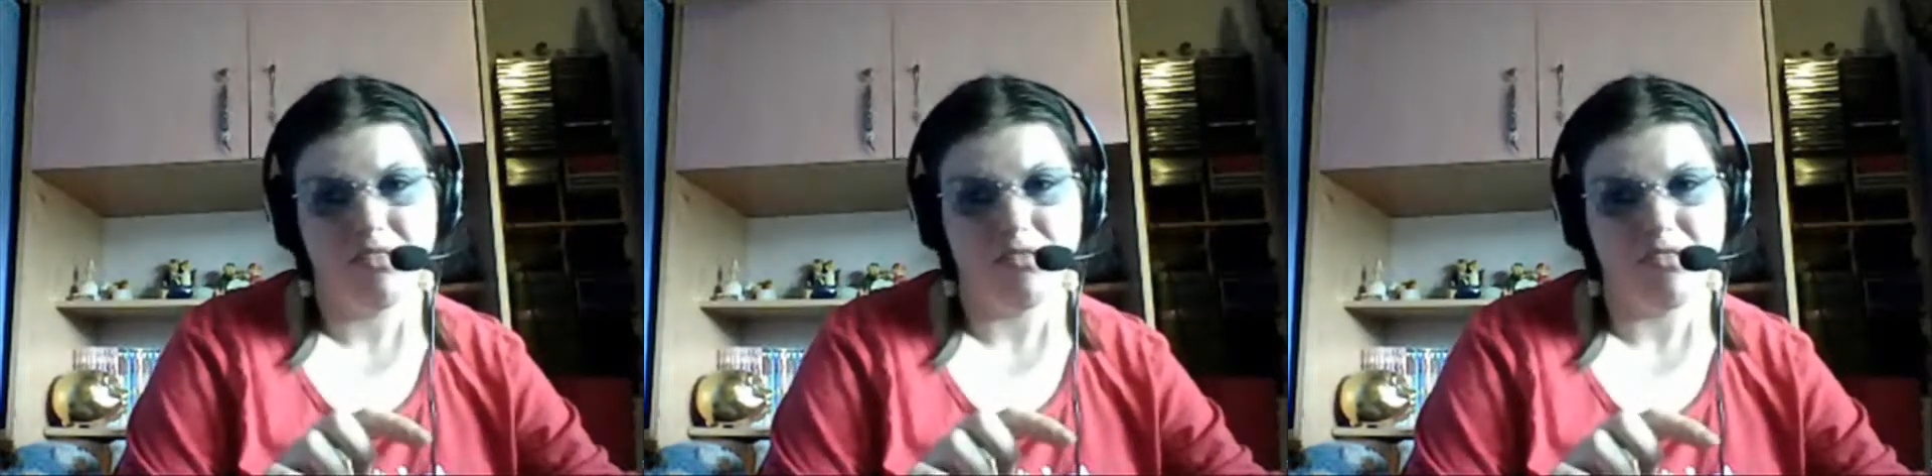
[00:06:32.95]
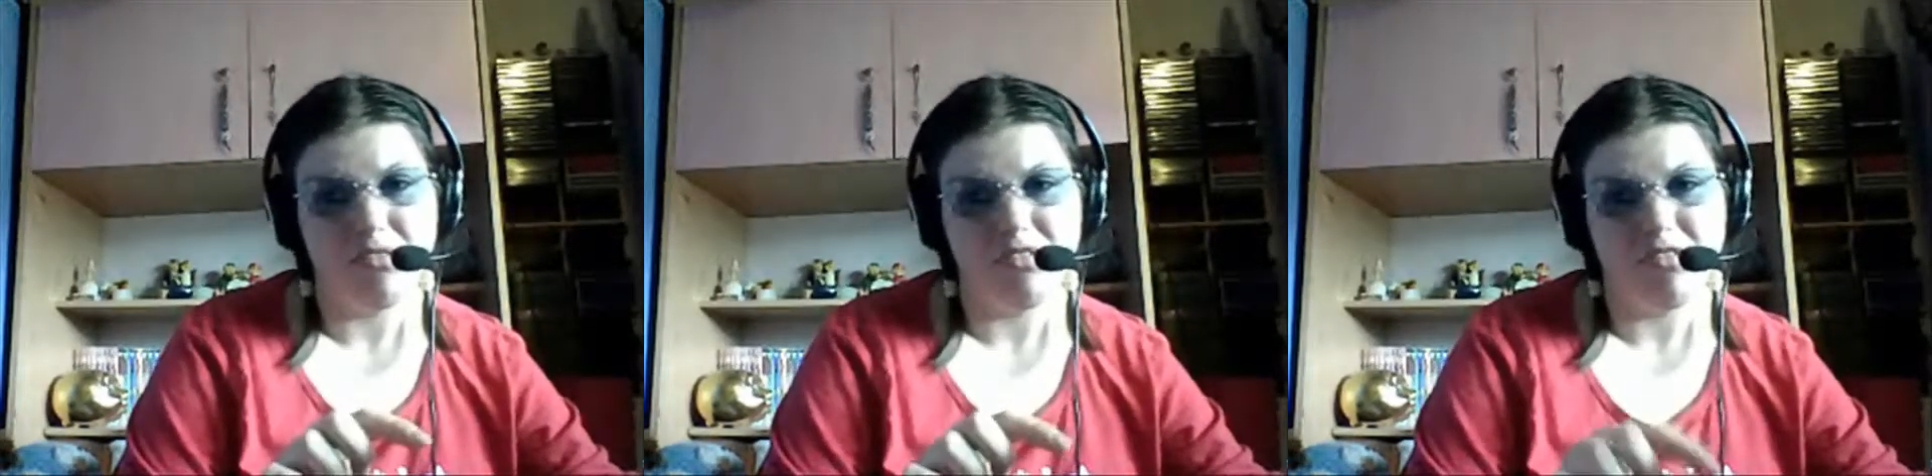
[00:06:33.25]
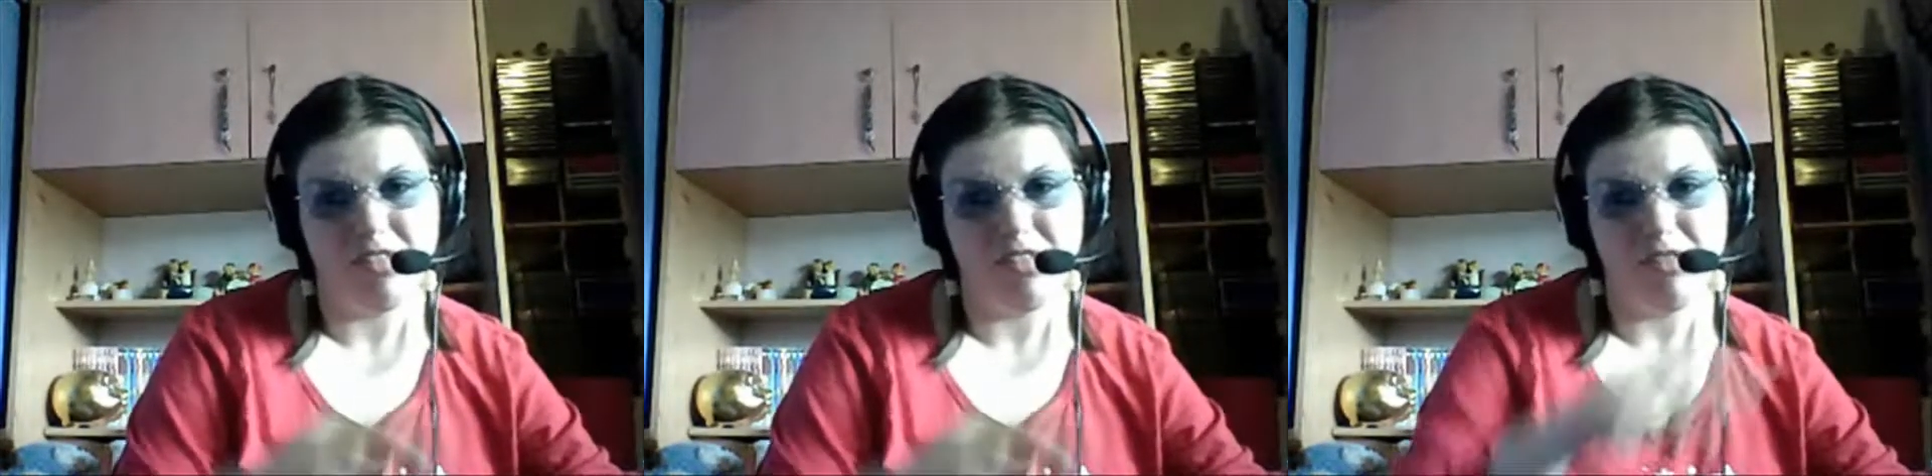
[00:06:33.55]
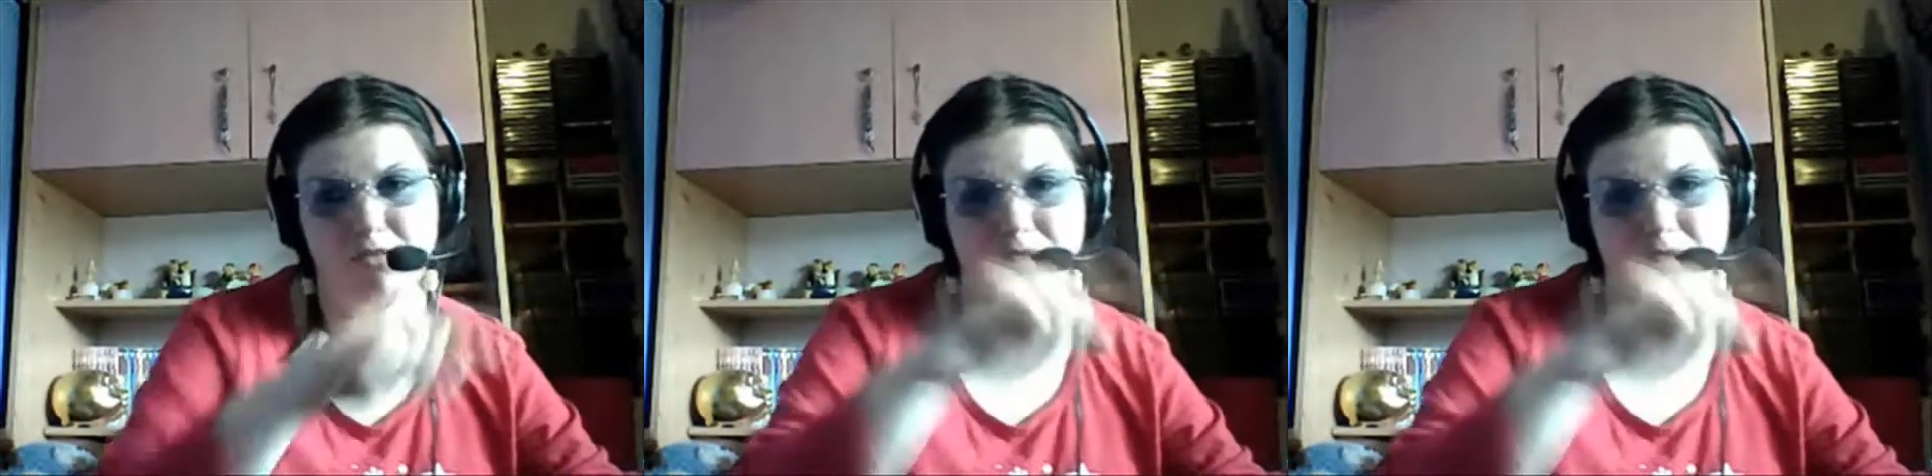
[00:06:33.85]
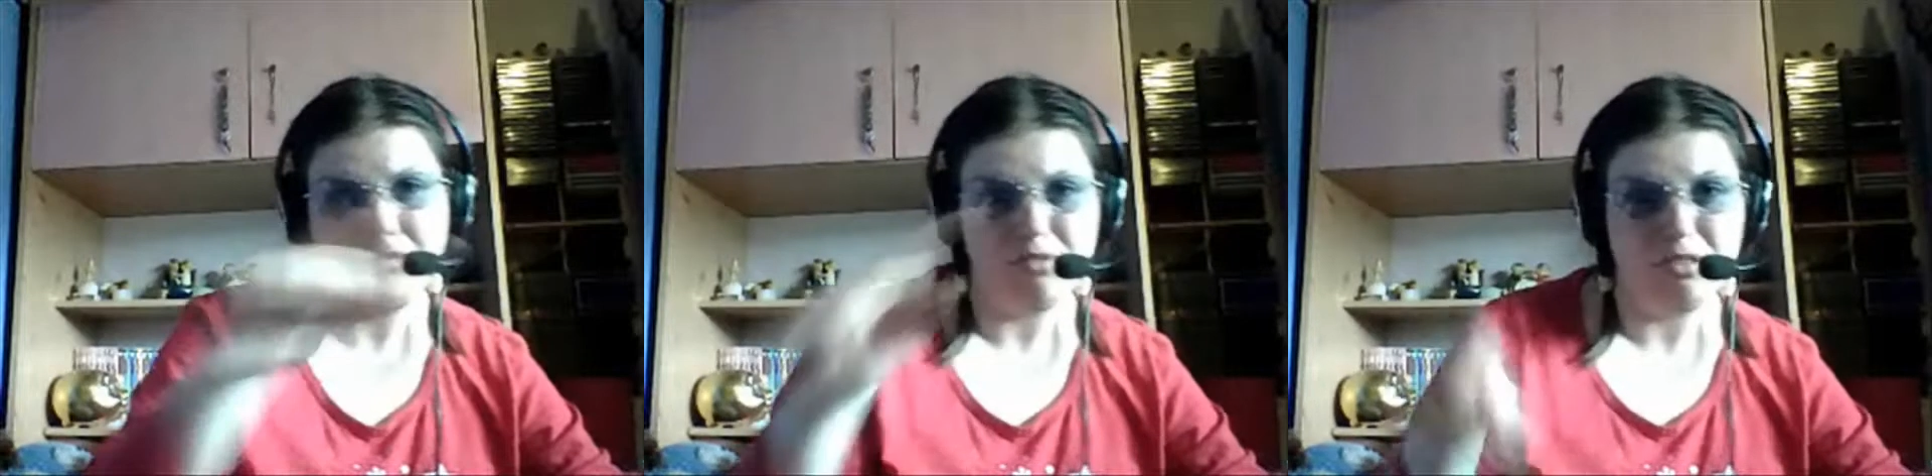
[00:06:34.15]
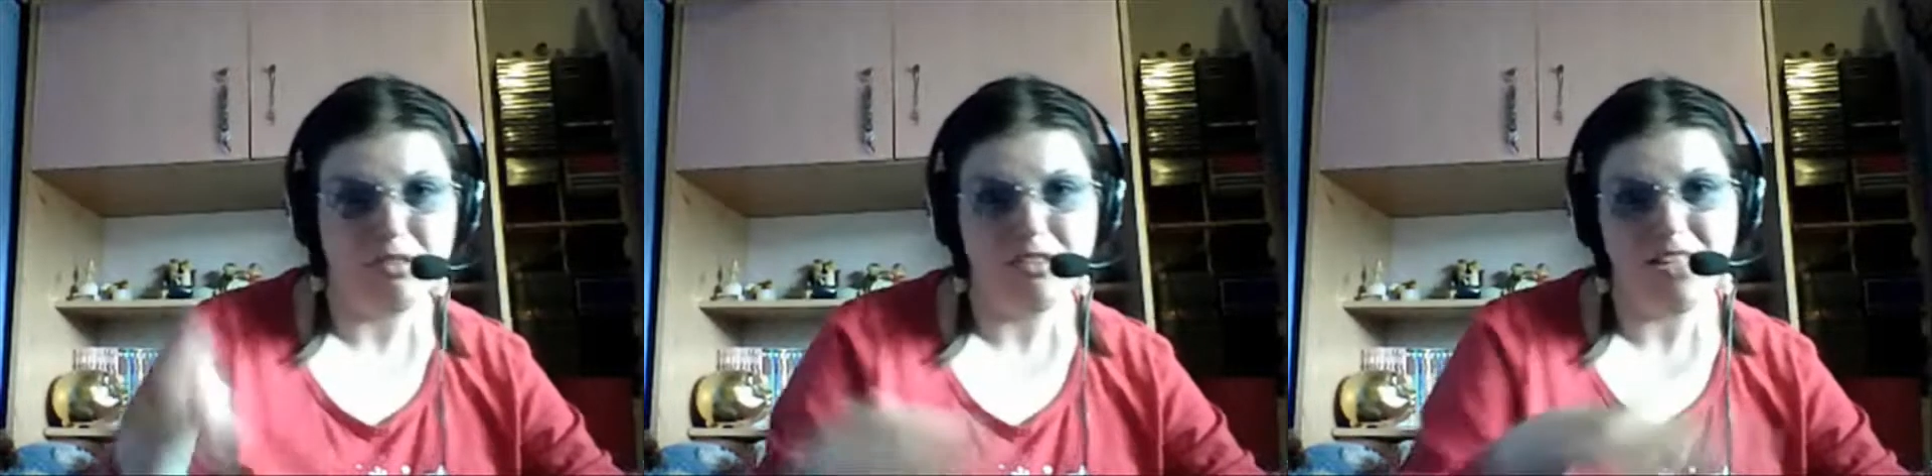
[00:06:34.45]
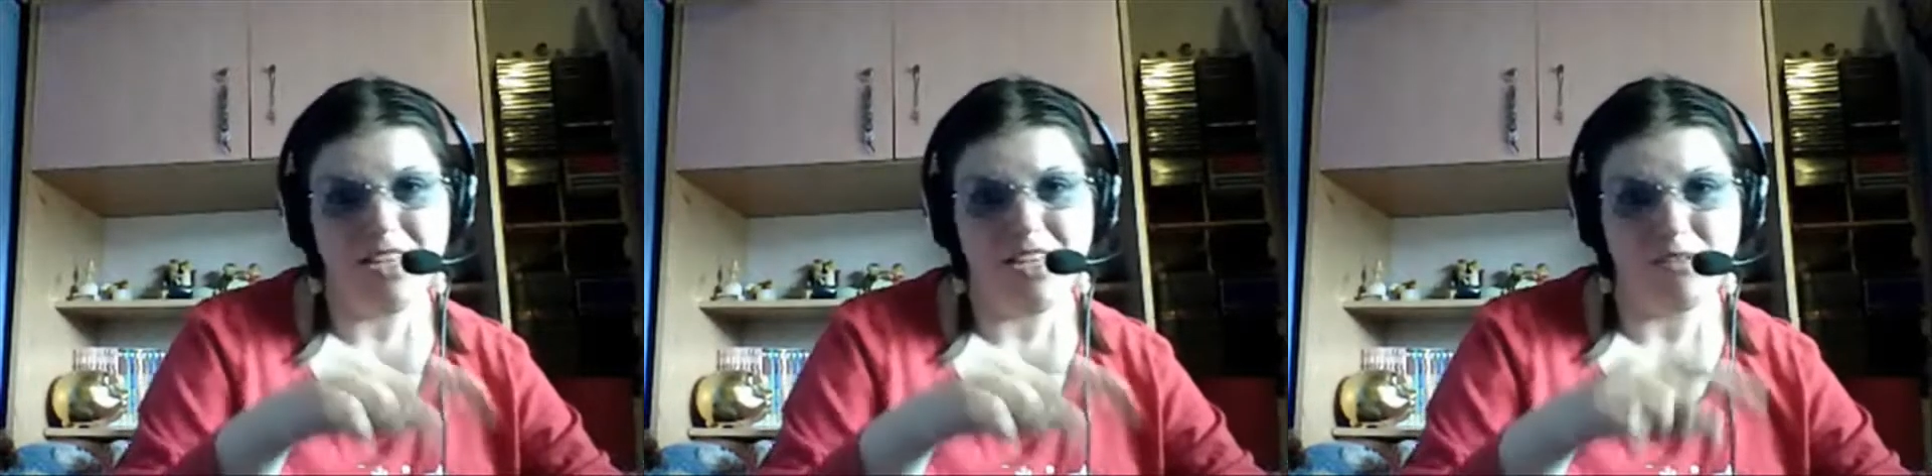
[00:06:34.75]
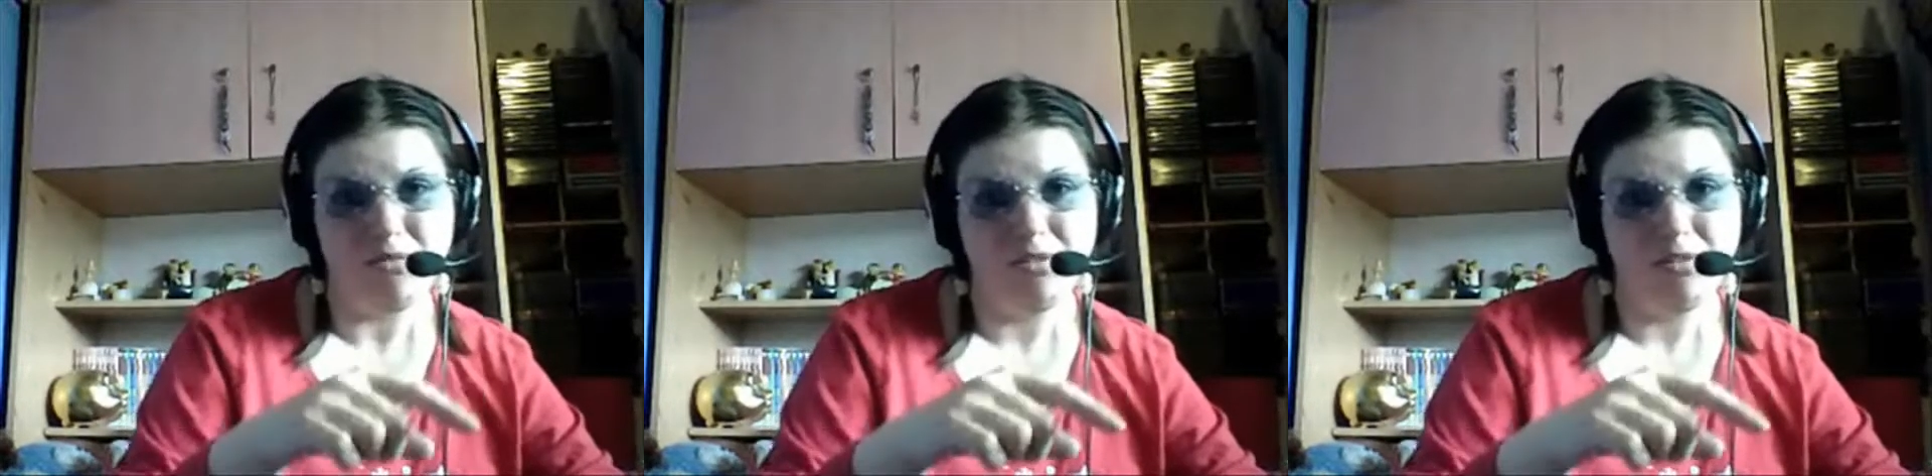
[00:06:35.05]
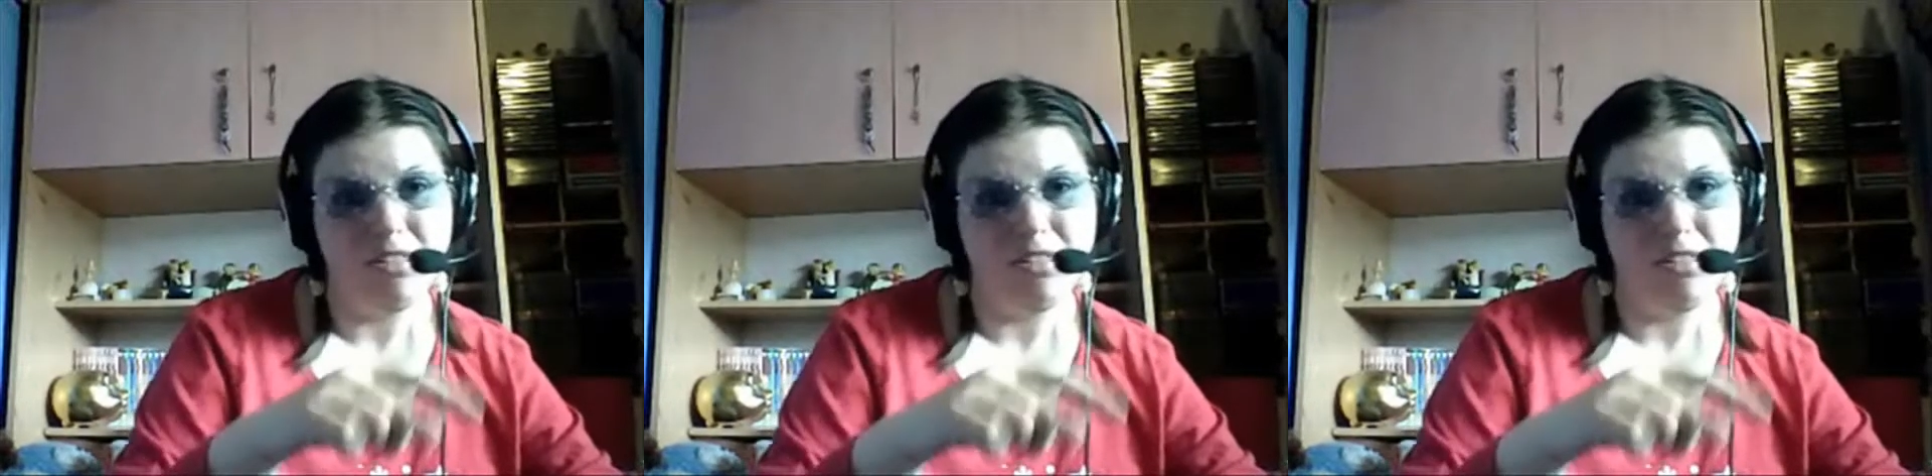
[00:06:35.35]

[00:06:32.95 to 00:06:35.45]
corner of the screen a little round dial